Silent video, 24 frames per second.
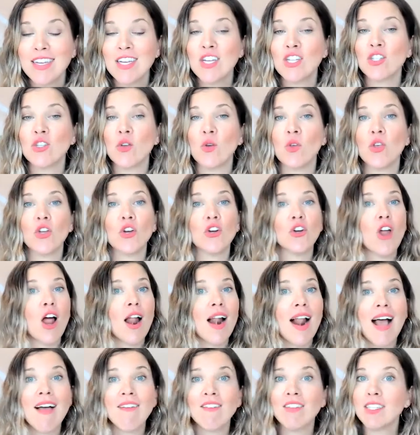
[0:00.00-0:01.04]
So you're
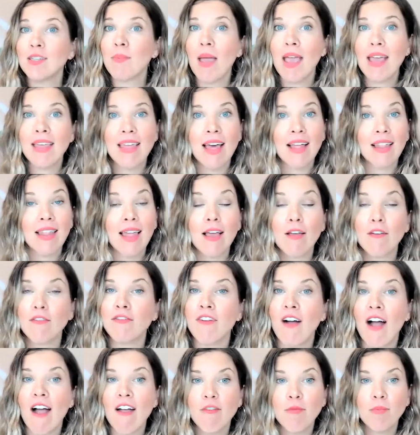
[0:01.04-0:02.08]
not having to pay that like
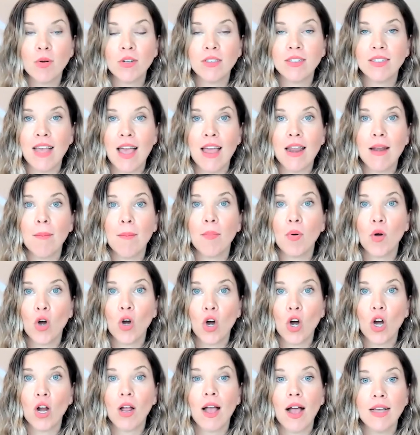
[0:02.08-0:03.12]
5%
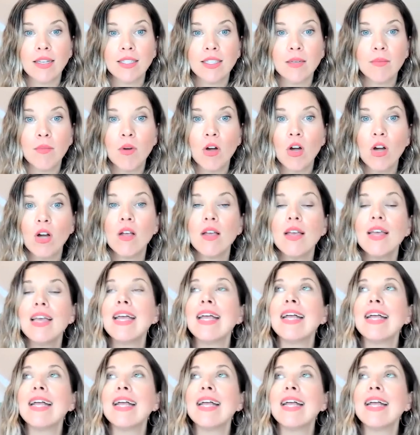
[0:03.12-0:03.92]
per customer.